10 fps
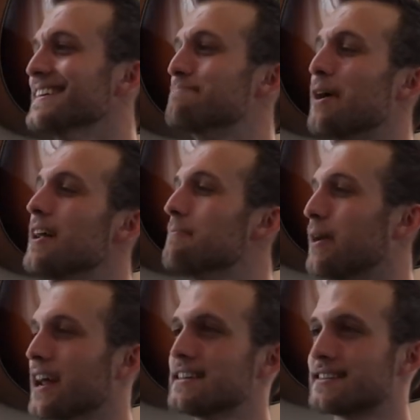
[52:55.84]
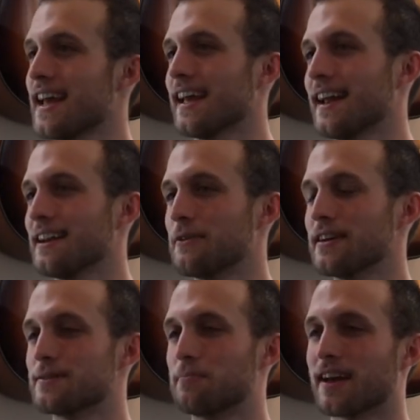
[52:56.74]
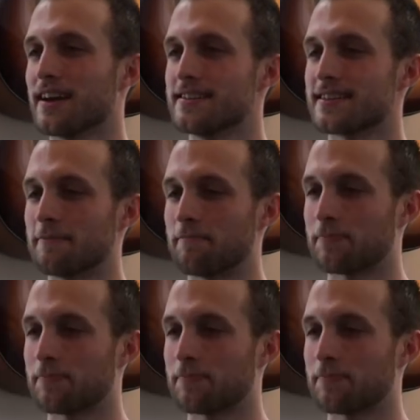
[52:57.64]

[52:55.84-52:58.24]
But I say it anyways because